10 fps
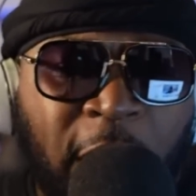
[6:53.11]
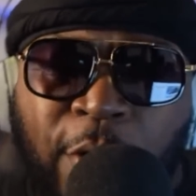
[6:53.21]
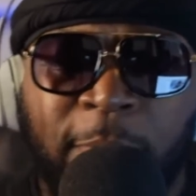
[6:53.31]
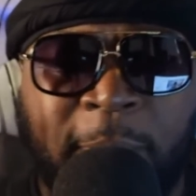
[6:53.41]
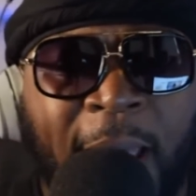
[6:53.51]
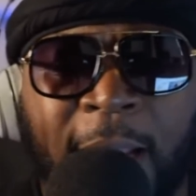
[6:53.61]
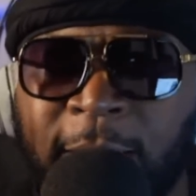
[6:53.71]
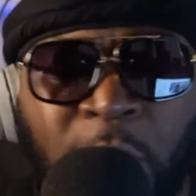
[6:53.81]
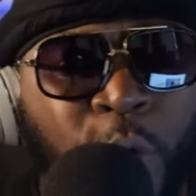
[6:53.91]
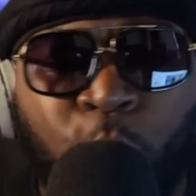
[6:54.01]
of mine
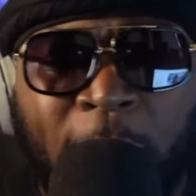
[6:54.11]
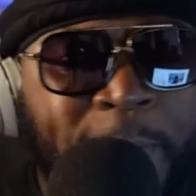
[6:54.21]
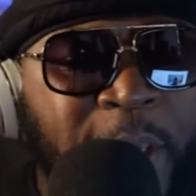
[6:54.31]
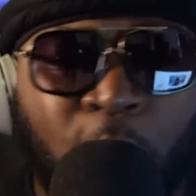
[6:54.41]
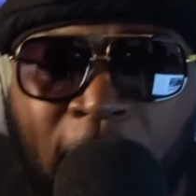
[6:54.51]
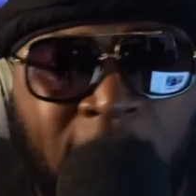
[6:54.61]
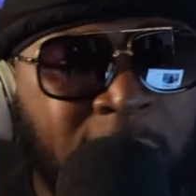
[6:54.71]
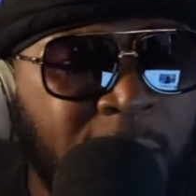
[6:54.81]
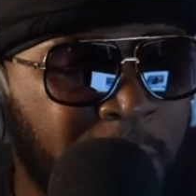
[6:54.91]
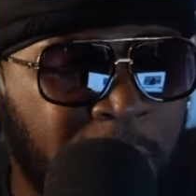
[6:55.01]
because only one BOA.
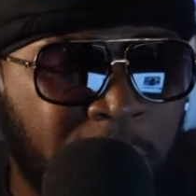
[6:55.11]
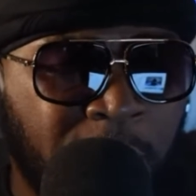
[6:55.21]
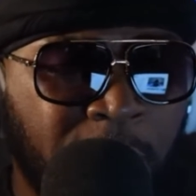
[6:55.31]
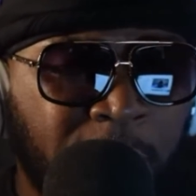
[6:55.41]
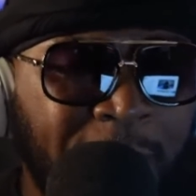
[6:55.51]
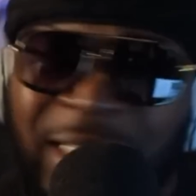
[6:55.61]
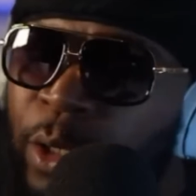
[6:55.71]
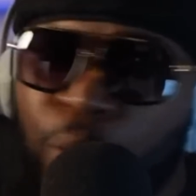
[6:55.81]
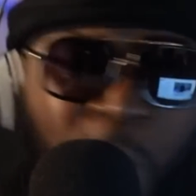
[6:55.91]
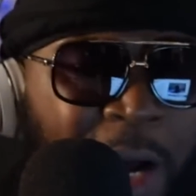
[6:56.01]
It's
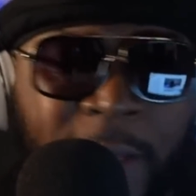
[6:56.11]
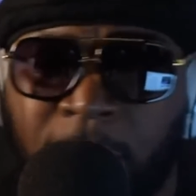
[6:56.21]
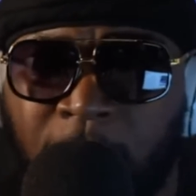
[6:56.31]
only one.